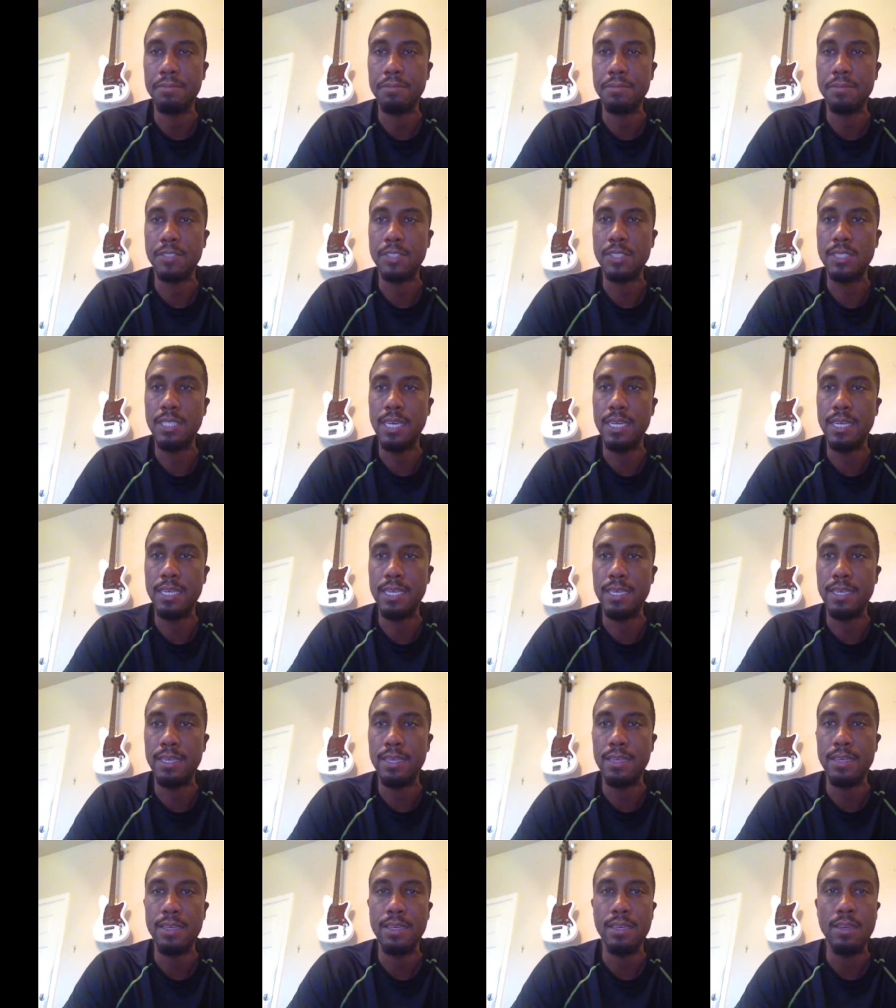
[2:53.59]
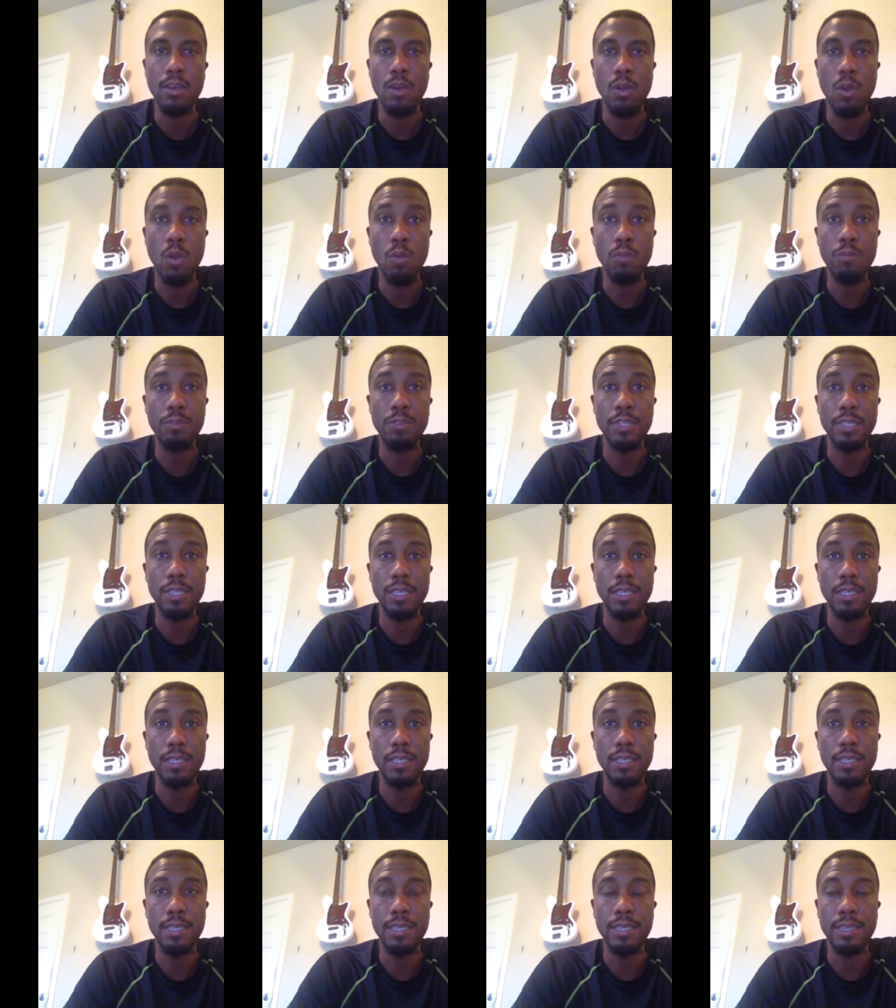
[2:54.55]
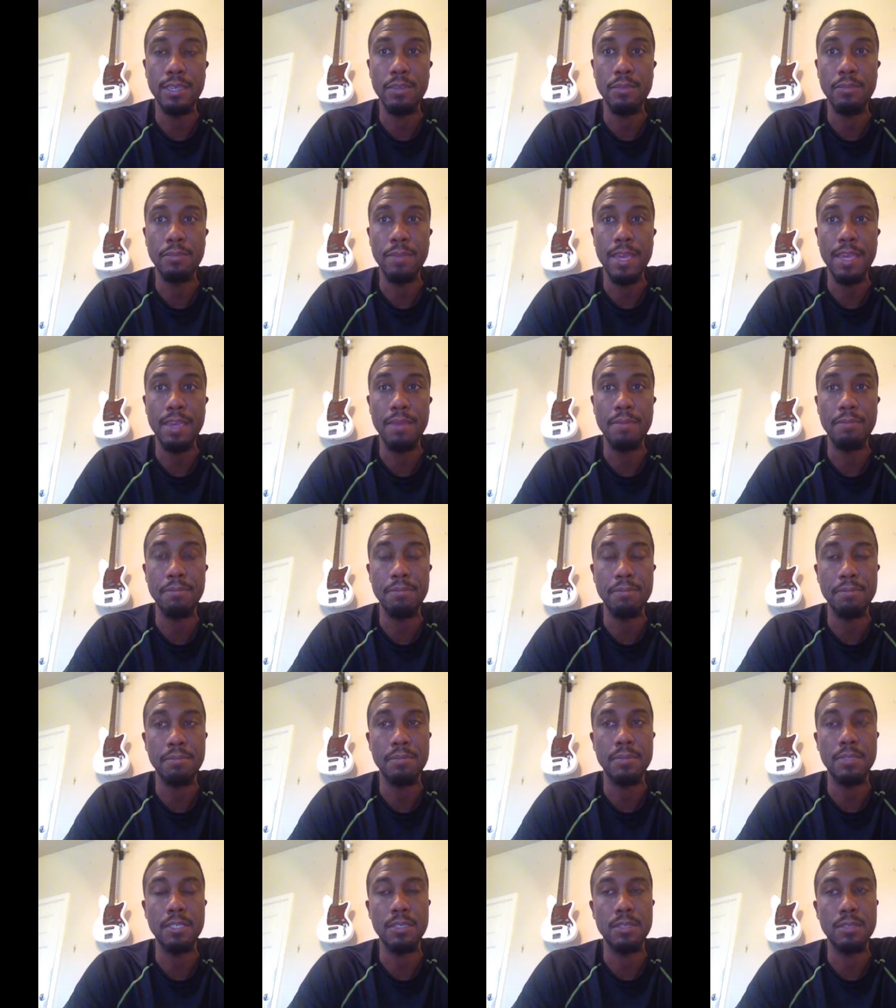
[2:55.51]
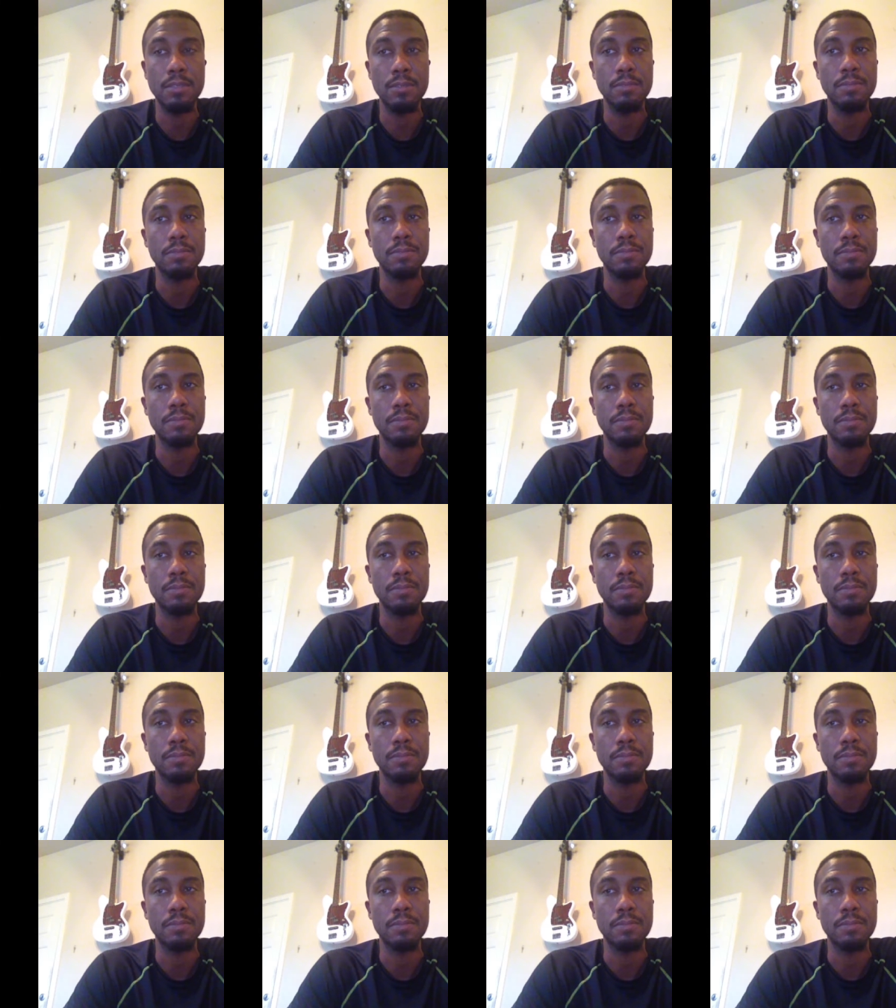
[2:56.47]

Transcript: study, hopefully it may, you know,